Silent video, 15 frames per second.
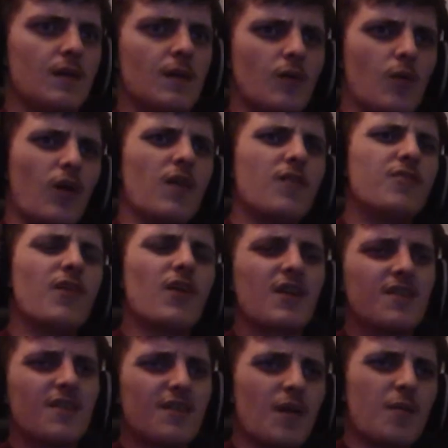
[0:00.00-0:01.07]
Why the fuck is
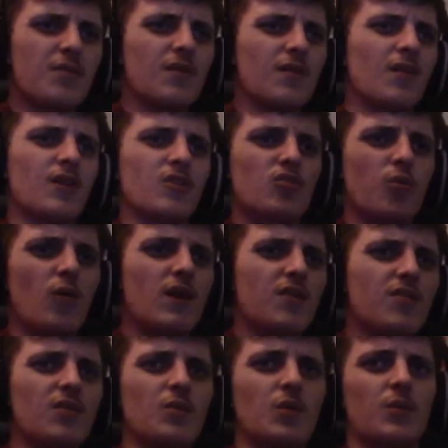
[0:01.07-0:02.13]
this episode like
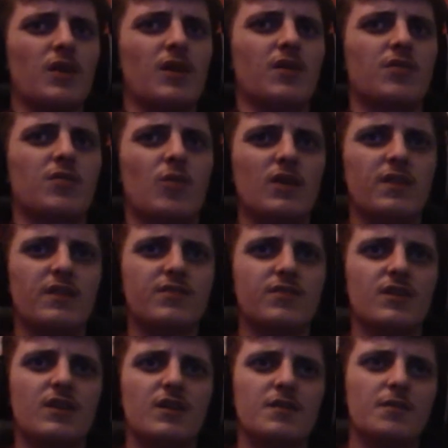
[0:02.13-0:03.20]
20-something minutes? What the
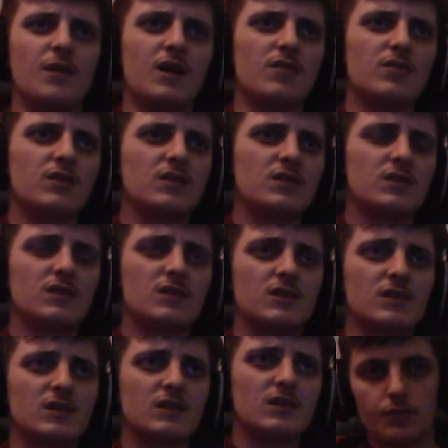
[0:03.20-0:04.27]
fuck, Marvel?
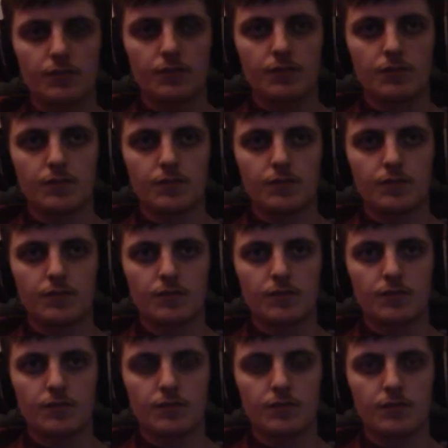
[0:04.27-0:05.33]
The idea
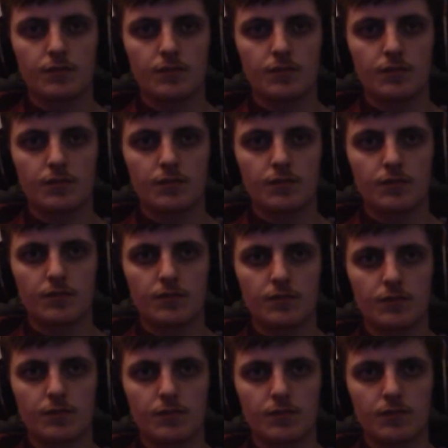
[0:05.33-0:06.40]
of being a superhero
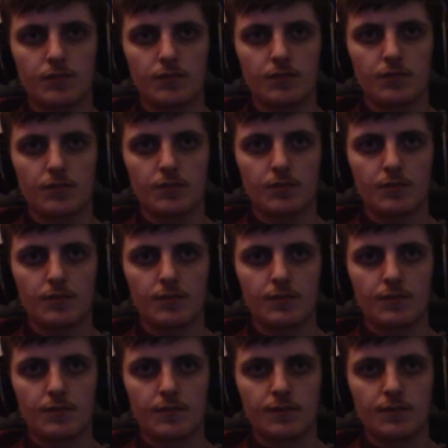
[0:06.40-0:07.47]
is not
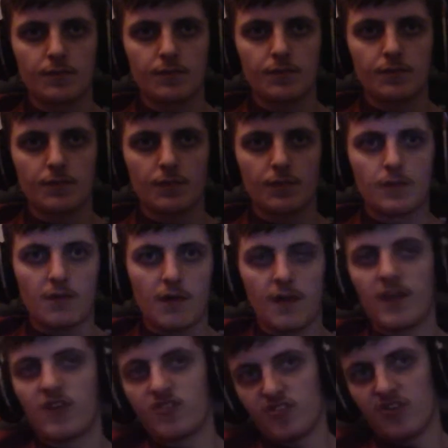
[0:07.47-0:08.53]
appealing to me. And
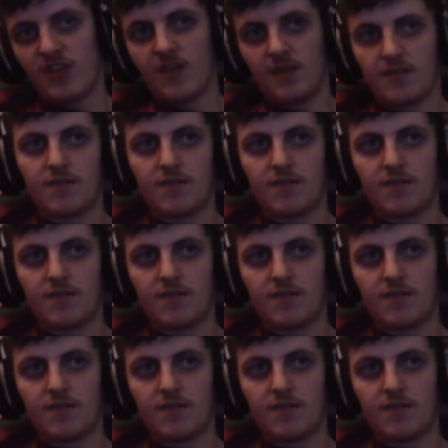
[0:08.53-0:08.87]
then she